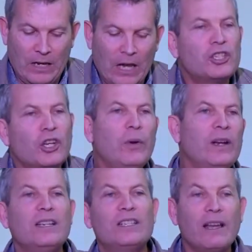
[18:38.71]
And so
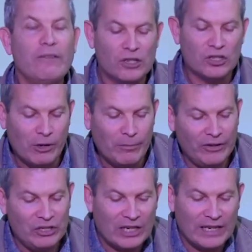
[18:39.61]
when David's time
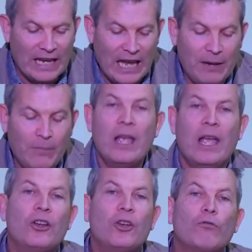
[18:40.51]
eventually came
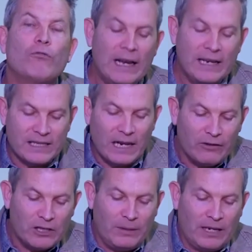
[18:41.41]
and God raised
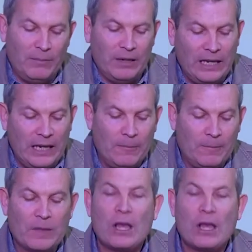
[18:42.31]
David to become a king,